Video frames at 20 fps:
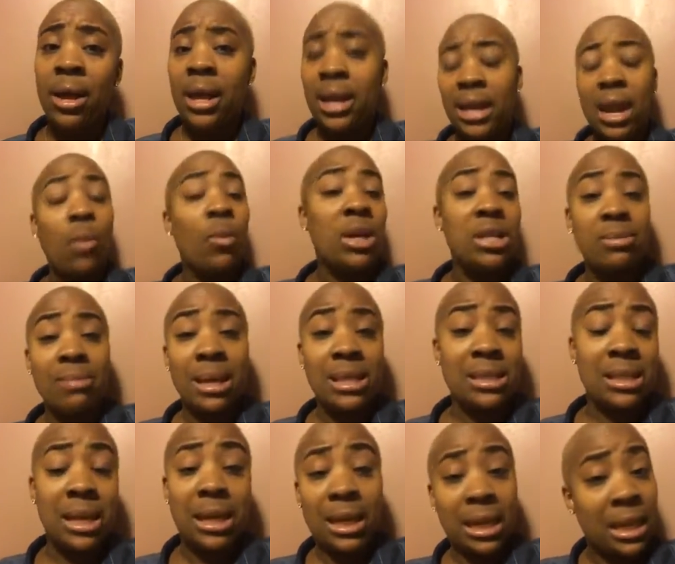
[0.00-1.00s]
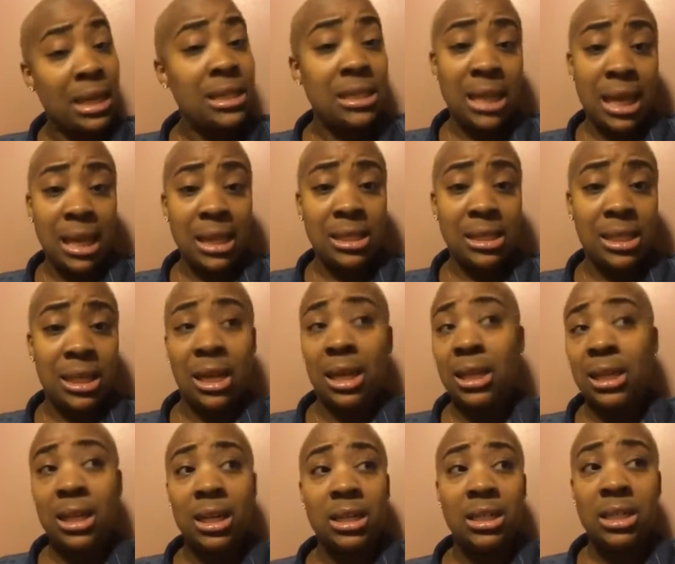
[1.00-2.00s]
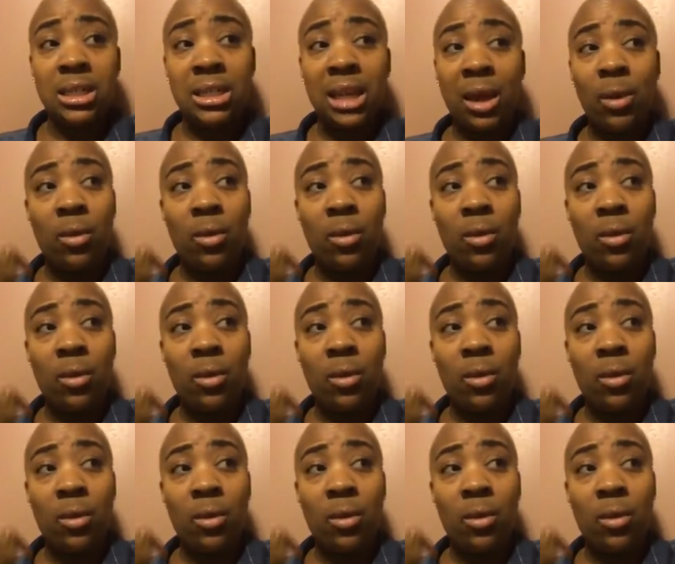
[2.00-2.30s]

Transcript: Then once my son gets 18, then it's just like,